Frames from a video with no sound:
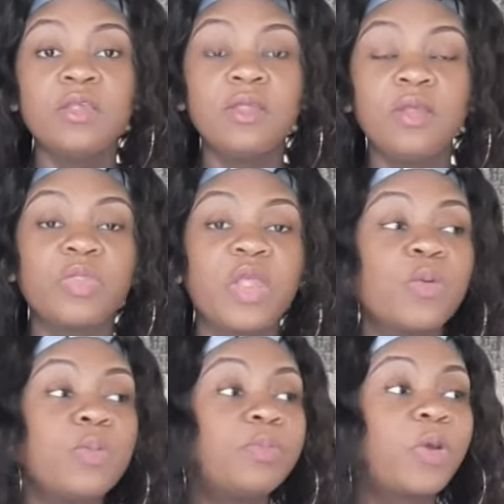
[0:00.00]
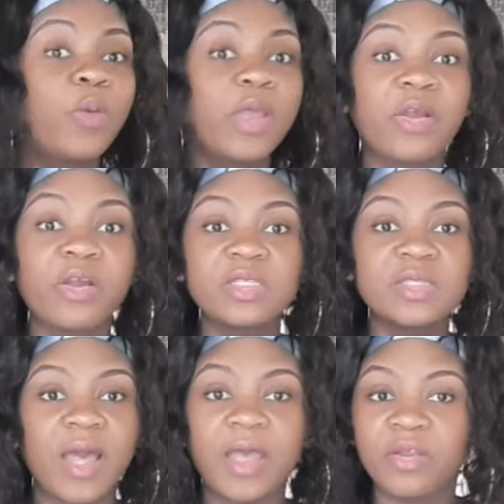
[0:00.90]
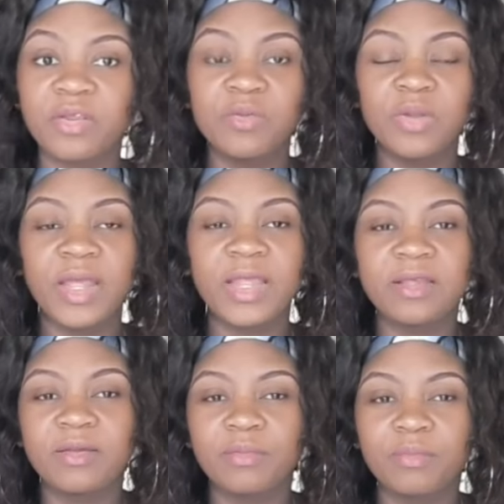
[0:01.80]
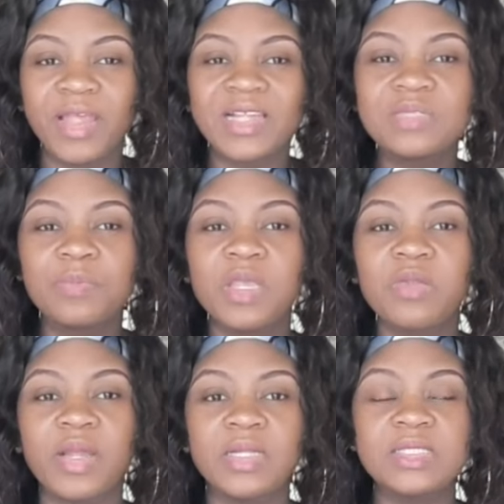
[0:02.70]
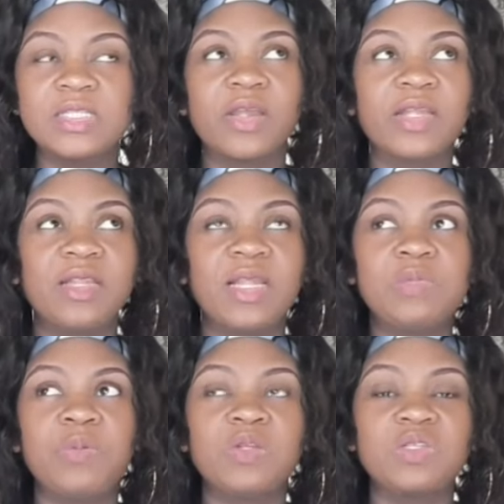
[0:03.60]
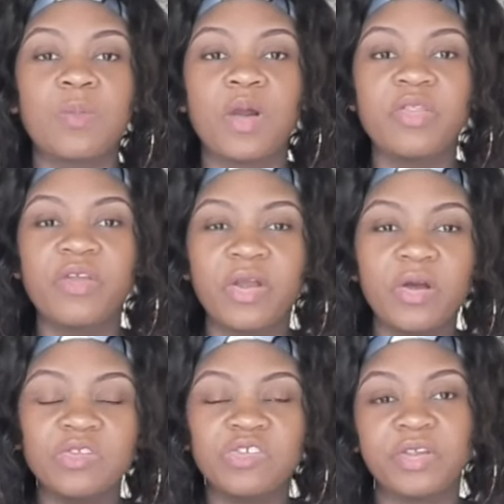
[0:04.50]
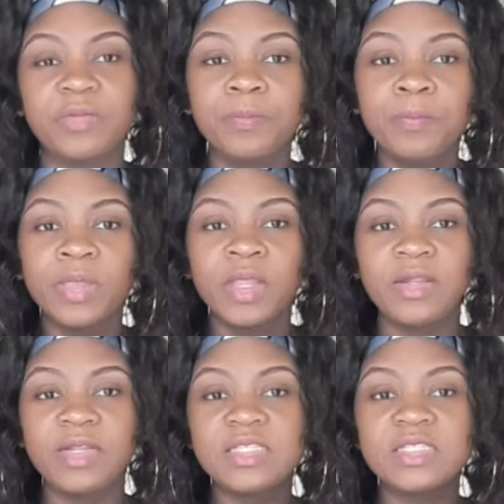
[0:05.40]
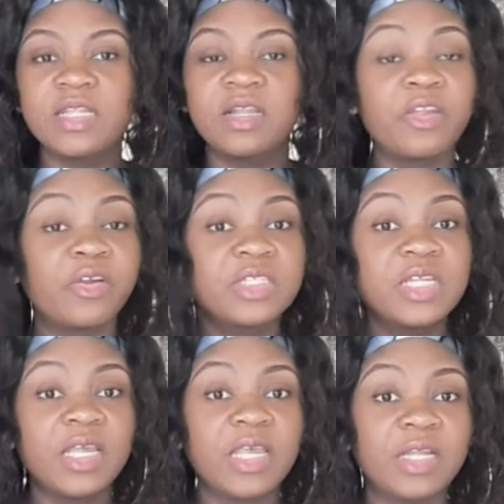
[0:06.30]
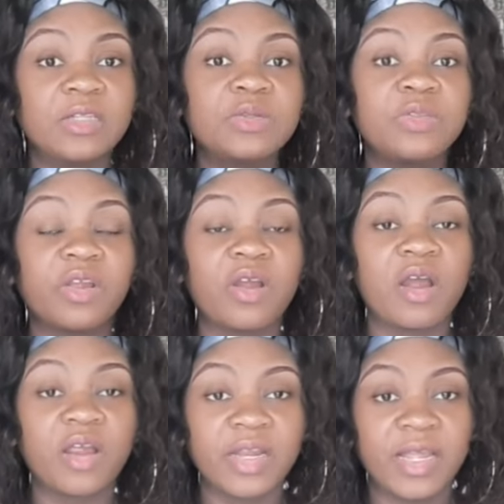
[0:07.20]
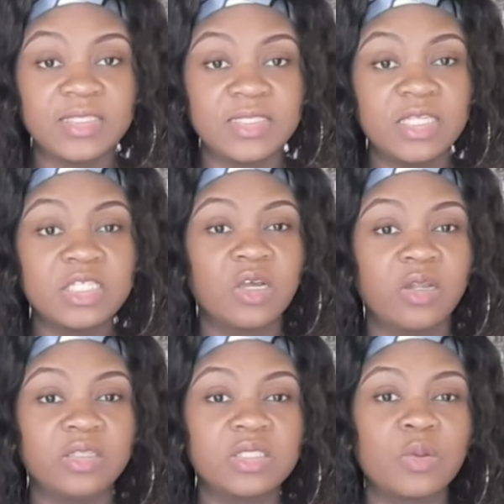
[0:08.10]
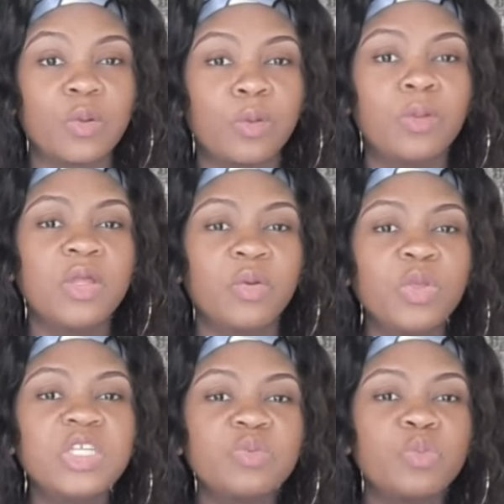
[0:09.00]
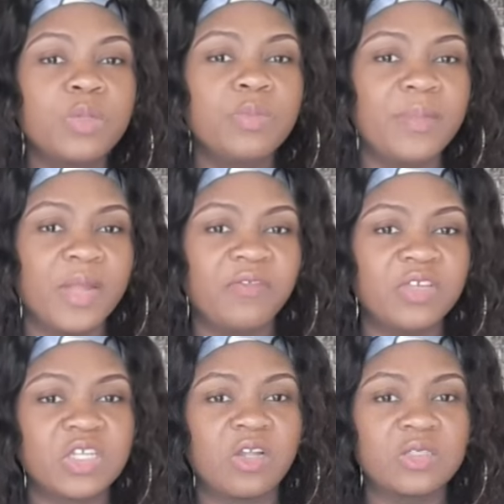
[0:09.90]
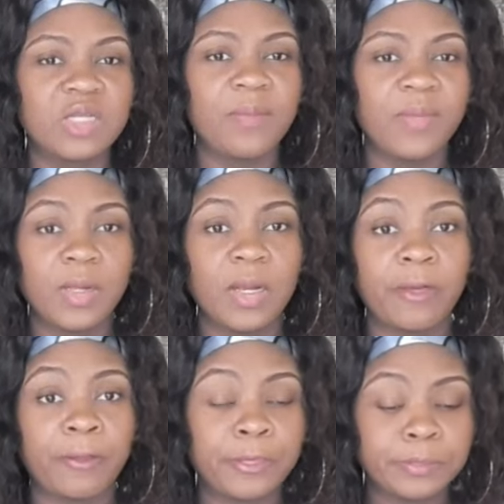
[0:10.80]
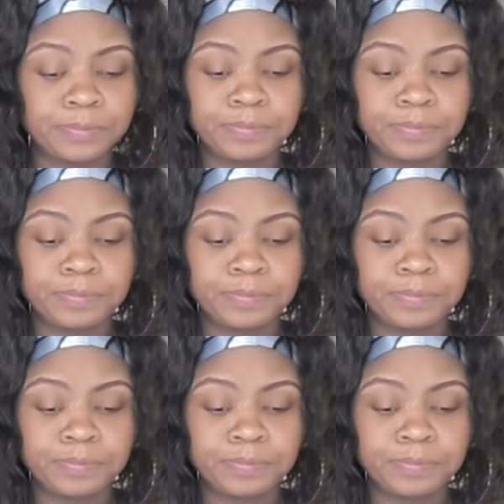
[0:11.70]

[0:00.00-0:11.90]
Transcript: they will quicker to hire you, like experience. You're getting experience from other country that you're taking to their organization, so which will be beneficial to them in the long run.